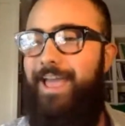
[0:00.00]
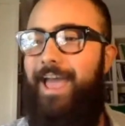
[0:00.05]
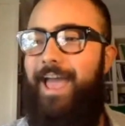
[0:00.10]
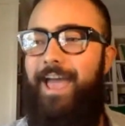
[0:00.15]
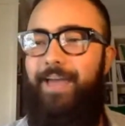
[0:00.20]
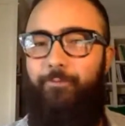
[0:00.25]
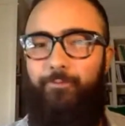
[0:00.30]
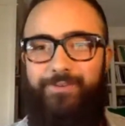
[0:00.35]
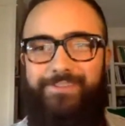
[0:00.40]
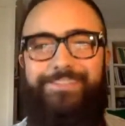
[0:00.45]

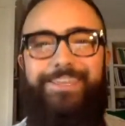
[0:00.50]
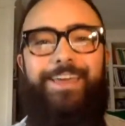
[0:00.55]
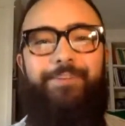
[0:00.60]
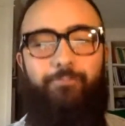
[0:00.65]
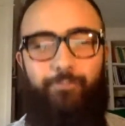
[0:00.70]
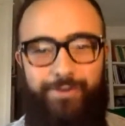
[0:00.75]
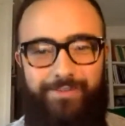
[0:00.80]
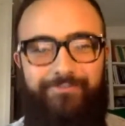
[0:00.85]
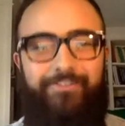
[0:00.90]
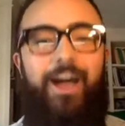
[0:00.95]
And we
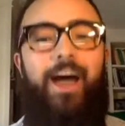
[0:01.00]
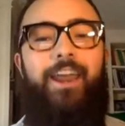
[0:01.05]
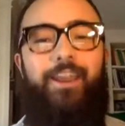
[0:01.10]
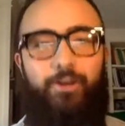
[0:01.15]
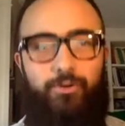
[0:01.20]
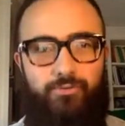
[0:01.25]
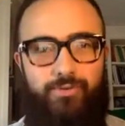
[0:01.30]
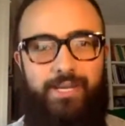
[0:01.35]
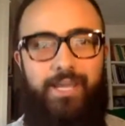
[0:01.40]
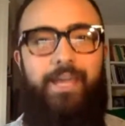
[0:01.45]
said, we've got to
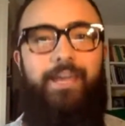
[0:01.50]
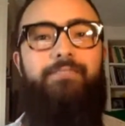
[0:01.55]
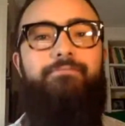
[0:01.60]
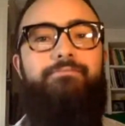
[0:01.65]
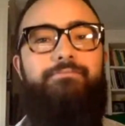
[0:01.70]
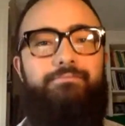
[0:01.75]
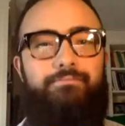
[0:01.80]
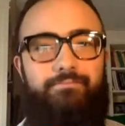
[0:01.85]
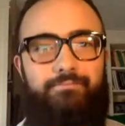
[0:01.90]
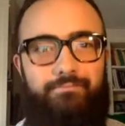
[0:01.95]
create
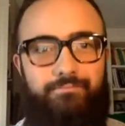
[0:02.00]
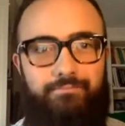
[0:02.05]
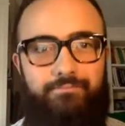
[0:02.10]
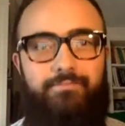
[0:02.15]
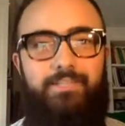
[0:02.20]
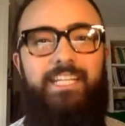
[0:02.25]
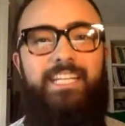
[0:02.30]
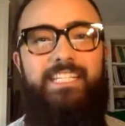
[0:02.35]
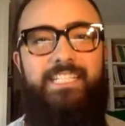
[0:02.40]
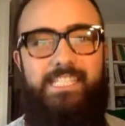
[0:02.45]

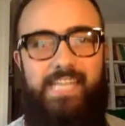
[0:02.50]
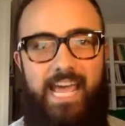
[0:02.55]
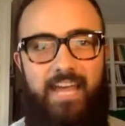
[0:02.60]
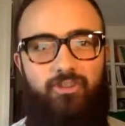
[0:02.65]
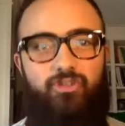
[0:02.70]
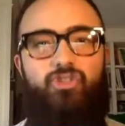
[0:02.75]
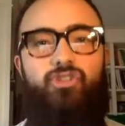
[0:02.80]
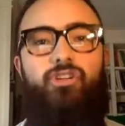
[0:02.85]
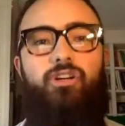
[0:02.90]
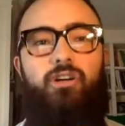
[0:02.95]

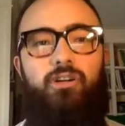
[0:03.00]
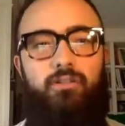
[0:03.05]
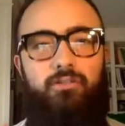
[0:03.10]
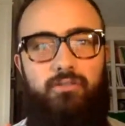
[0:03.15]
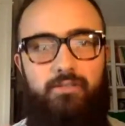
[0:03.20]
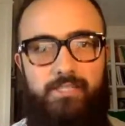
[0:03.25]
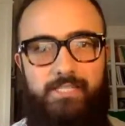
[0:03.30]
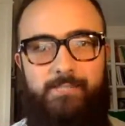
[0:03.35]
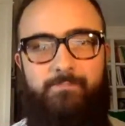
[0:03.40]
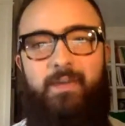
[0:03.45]

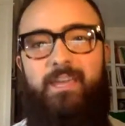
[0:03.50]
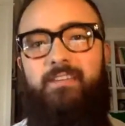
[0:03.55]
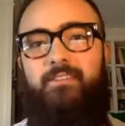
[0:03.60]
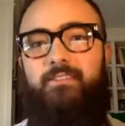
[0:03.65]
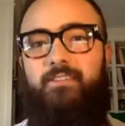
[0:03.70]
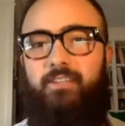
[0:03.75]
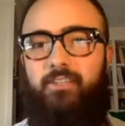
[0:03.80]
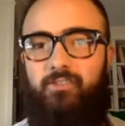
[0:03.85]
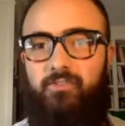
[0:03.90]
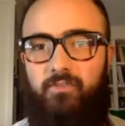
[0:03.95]
intentional
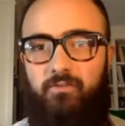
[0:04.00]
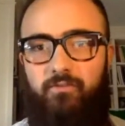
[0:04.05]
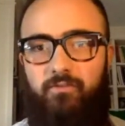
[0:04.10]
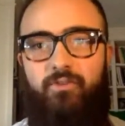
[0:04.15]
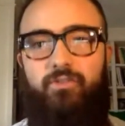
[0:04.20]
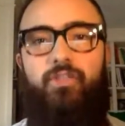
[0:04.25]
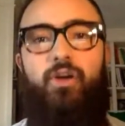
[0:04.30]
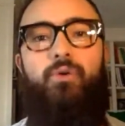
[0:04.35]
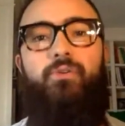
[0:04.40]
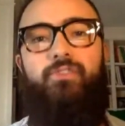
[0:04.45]
spaces
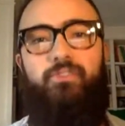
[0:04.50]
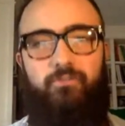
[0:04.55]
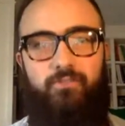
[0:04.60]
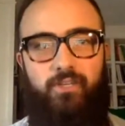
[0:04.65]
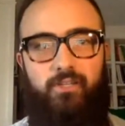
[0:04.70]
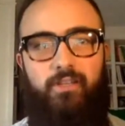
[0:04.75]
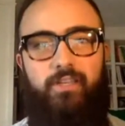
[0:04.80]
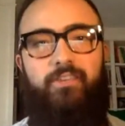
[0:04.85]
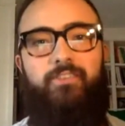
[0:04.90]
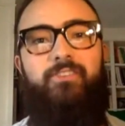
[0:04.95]
for those
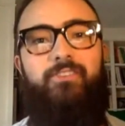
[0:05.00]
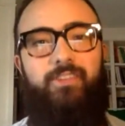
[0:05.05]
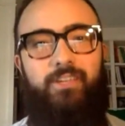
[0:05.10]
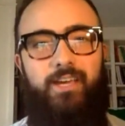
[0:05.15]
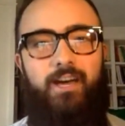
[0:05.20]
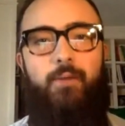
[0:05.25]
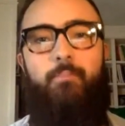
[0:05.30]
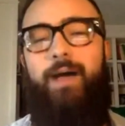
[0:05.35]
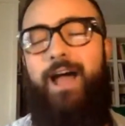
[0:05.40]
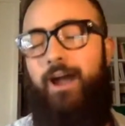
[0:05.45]
feelings to
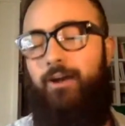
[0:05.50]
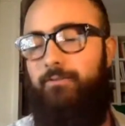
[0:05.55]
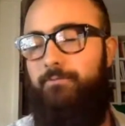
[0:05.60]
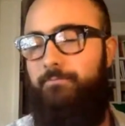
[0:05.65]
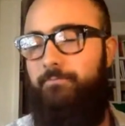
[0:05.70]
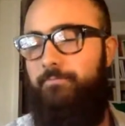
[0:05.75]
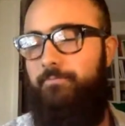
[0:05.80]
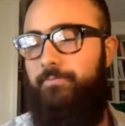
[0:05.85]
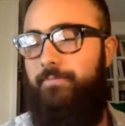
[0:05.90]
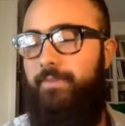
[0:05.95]
come out.
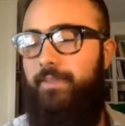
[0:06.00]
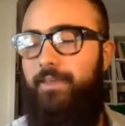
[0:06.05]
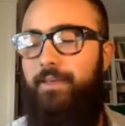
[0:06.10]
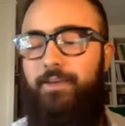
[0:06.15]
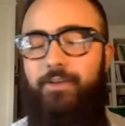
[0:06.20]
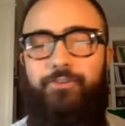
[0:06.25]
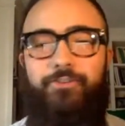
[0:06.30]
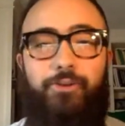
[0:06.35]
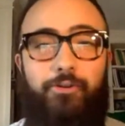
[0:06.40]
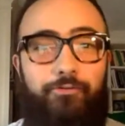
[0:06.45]

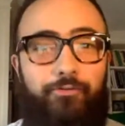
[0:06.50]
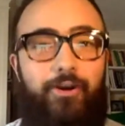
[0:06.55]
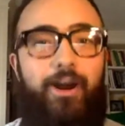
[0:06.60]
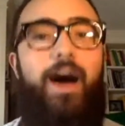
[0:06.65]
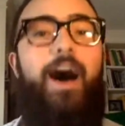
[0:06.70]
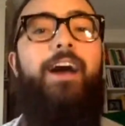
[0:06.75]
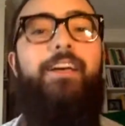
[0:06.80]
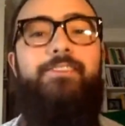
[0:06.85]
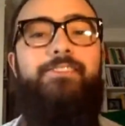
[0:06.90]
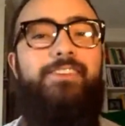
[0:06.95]
So
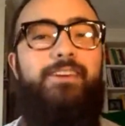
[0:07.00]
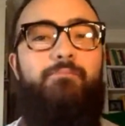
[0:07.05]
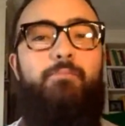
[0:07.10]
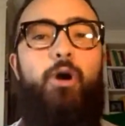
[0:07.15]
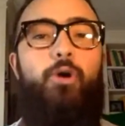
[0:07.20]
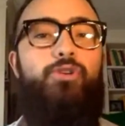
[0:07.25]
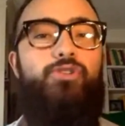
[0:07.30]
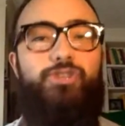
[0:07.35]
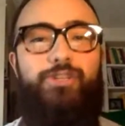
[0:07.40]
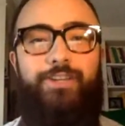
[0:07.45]
for us,
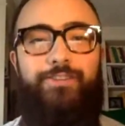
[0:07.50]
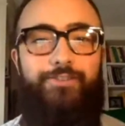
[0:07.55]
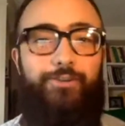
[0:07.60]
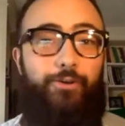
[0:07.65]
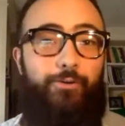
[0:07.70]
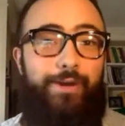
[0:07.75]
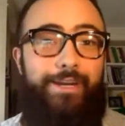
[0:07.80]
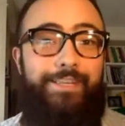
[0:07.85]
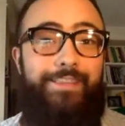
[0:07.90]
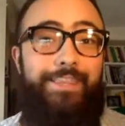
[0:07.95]
emotion is a
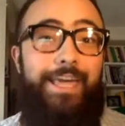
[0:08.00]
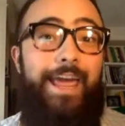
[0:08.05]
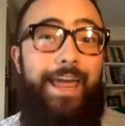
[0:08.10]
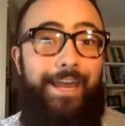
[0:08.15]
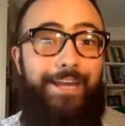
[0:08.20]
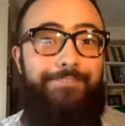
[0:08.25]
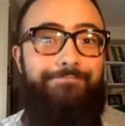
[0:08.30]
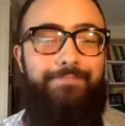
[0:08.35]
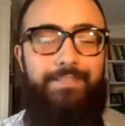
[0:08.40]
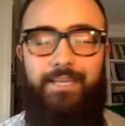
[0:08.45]
great
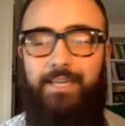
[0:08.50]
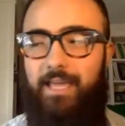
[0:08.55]
thing,